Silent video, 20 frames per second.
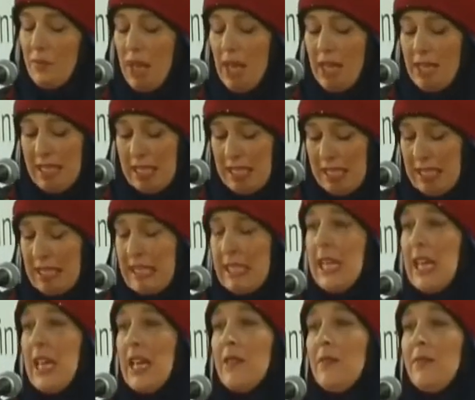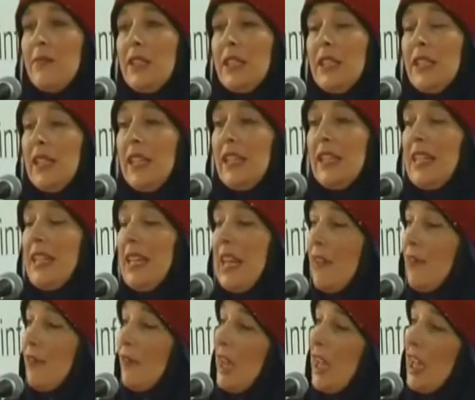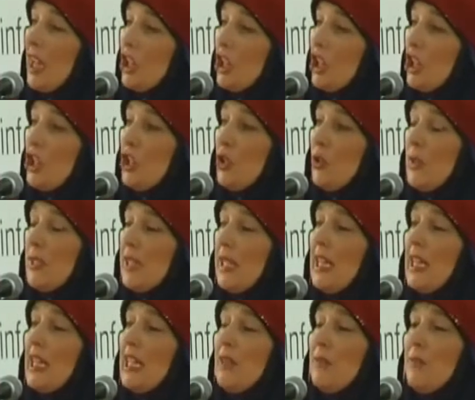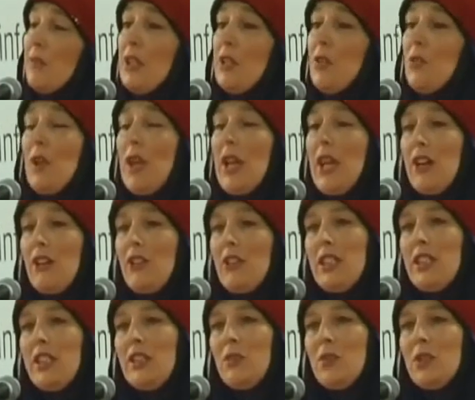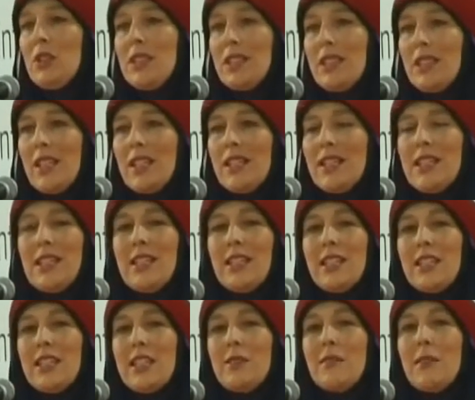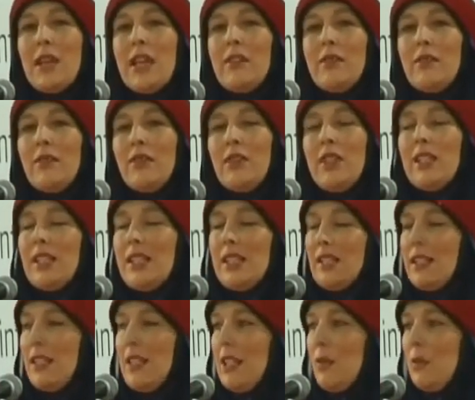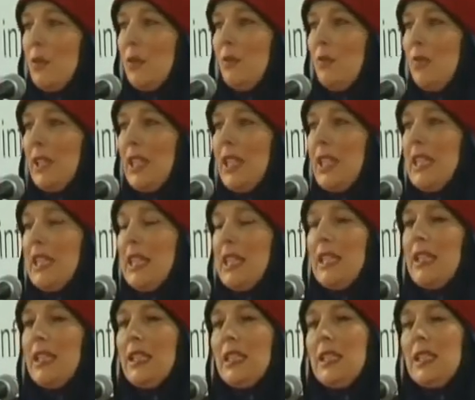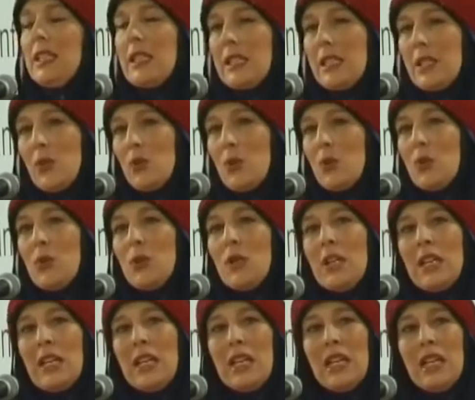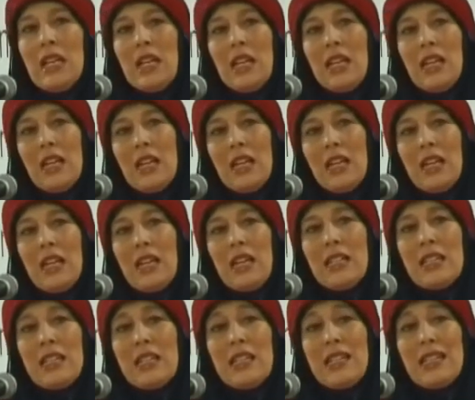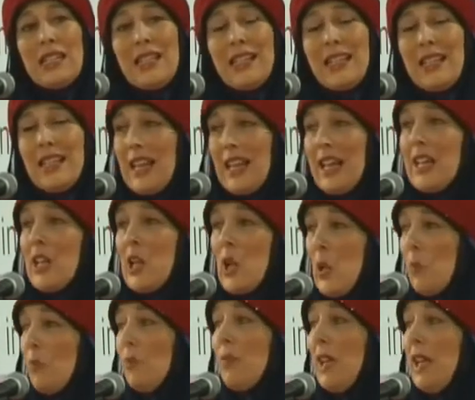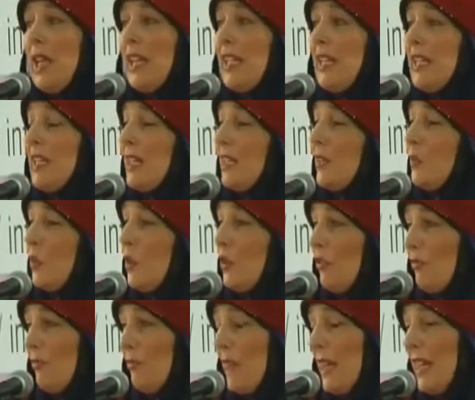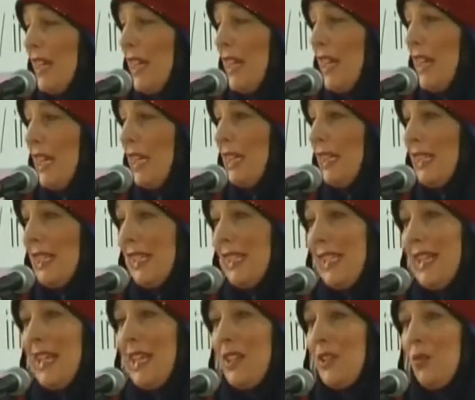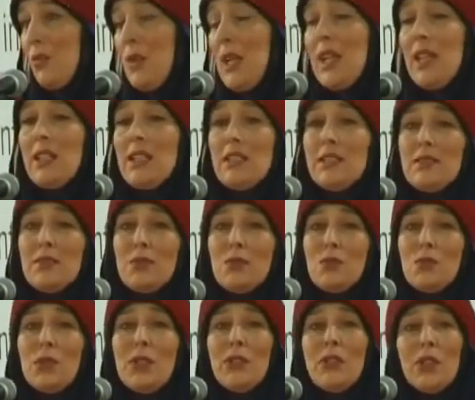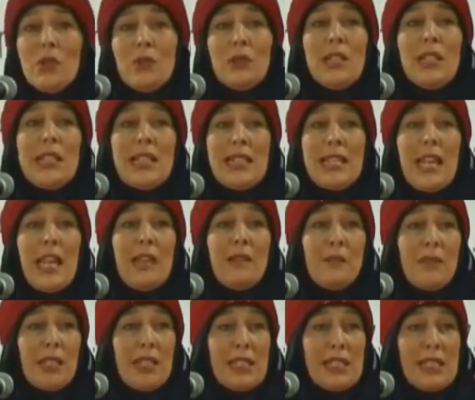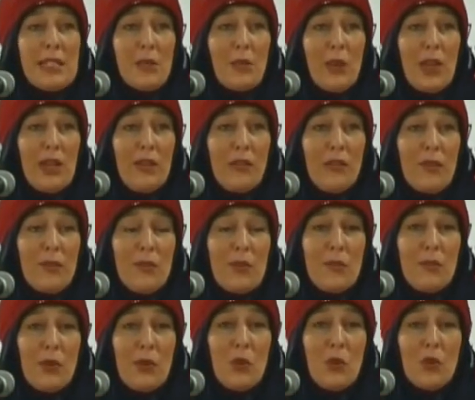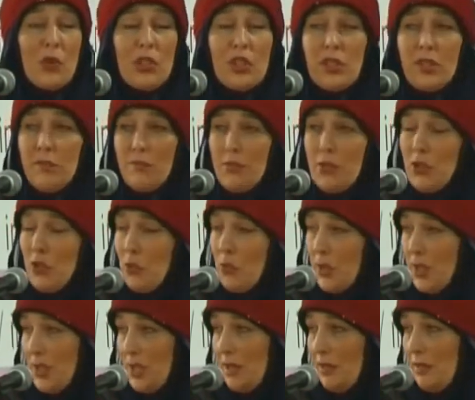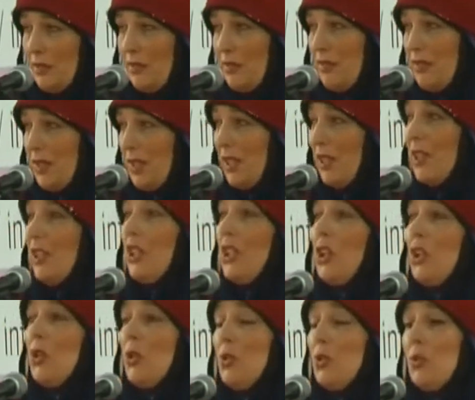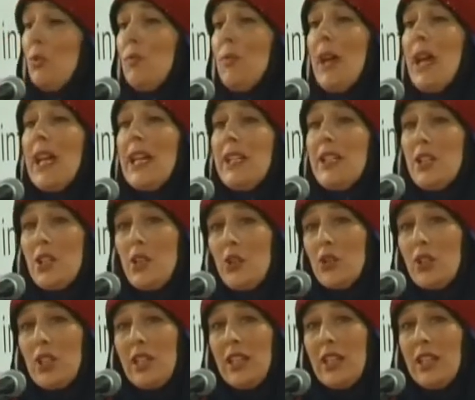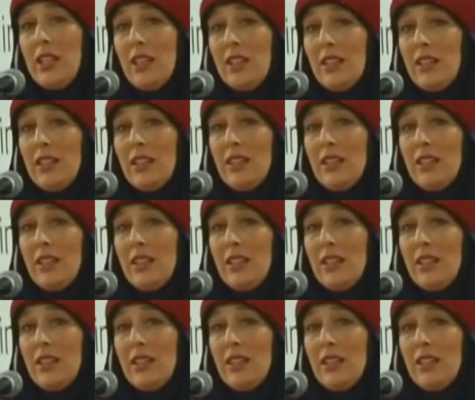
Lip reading: By this time, the Afghan shoes I had been wearing were cutting into my feet and they were bleeding and sore. And I complained, and one of my guides said, well, we're only 10 minutes away from the border, but we can go by donkey.